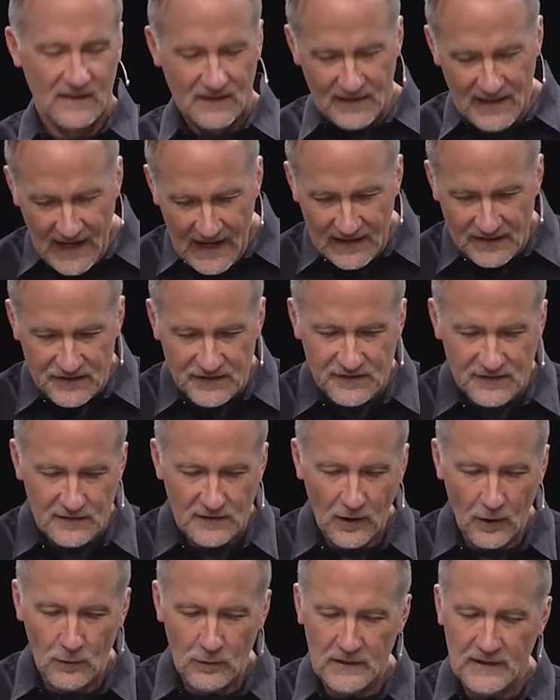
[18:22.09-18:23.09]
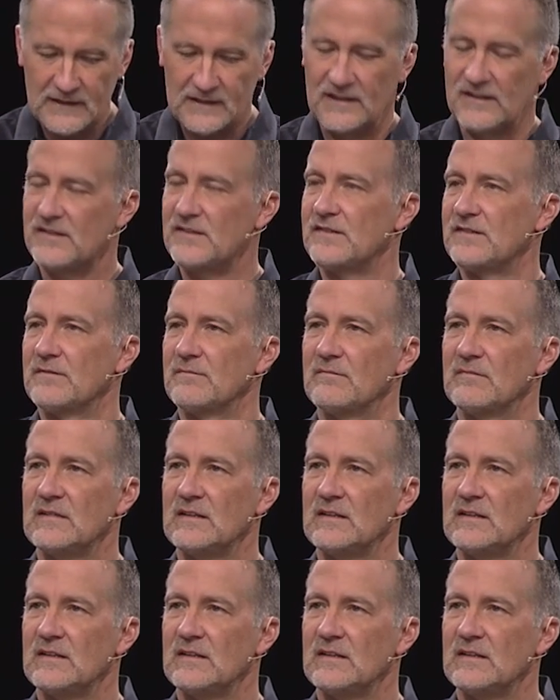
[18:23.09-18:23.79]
That's holiness.